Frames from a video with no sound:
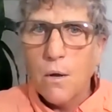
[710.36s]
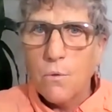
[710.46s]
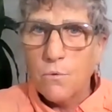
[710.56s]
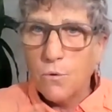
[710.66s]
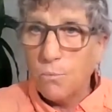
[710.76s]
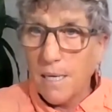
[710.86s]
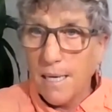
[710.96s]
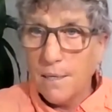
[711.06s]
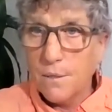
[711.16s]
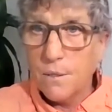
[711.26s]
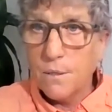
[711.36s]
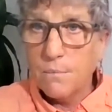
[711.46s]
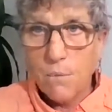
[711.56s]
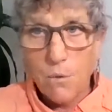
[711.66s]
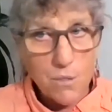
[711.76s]
through plants,
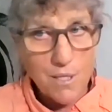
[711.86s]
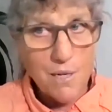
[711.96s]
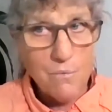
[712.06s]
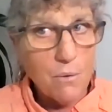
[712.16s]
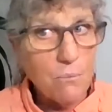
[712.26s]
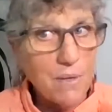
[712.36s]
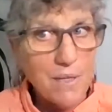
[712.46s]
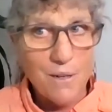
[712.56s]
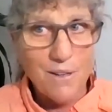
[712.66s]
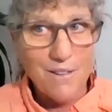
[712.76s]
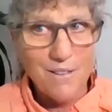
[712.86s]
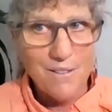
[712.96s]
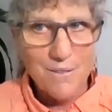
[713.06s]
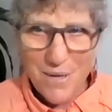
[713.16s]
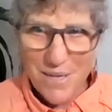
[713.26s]
mostly what we call
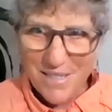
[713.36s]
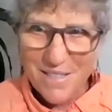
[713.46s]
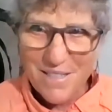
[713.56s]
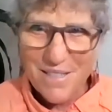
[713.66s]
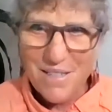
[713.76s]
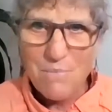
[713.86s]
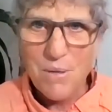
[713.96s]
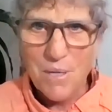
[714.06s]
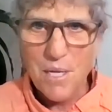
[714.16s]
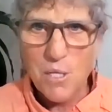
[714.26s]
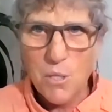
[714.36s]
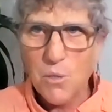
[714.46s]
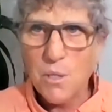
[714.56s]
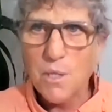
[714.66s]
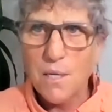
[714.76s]
weeds, but he's
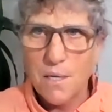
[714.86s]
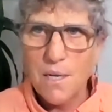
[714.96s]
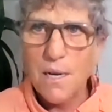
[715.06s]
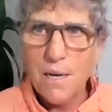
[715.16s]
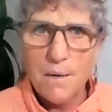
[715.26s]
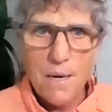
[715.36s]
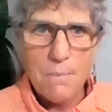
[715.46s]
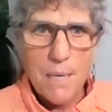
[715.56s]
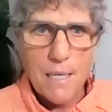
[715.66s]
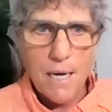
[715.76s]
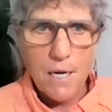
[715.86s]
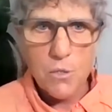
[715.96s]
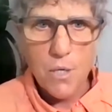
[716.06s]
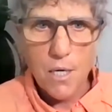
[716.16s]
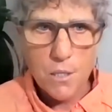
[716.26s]
using it and making
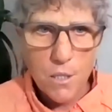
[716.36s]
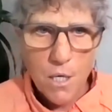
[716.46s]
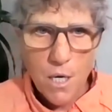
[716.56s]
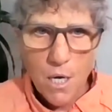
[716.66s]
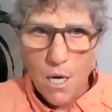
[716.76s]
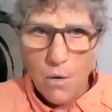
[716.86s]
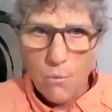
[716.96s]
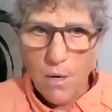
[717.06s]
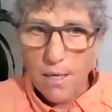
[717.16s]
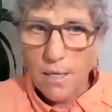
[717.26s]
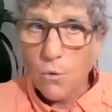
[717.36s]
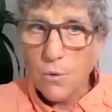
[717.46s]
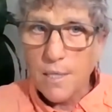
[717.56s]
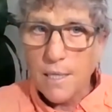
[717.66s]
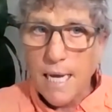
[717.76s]
extracts. We're not going to go
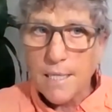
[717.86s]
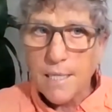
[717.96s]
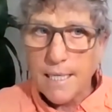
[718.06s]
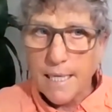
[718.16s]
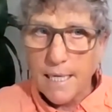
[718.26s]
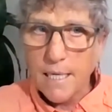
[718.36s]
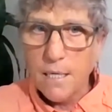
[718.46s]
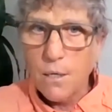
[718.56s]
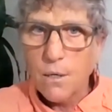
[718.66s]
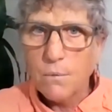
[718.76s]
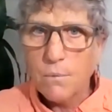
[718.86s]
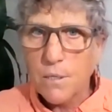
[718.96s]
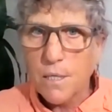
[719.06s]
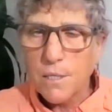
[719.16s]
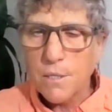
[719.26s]
into that today
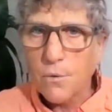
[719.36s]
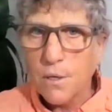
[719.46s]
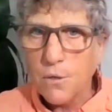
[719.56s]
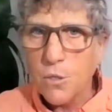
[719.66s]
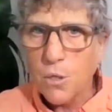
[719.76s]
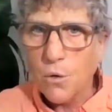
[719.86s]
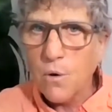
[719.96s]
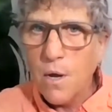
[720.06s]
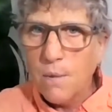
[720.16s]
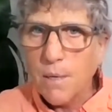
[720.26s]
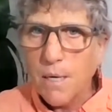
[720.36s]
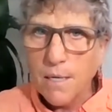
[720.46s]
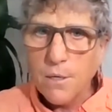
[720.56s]
because that's a whole nother show, but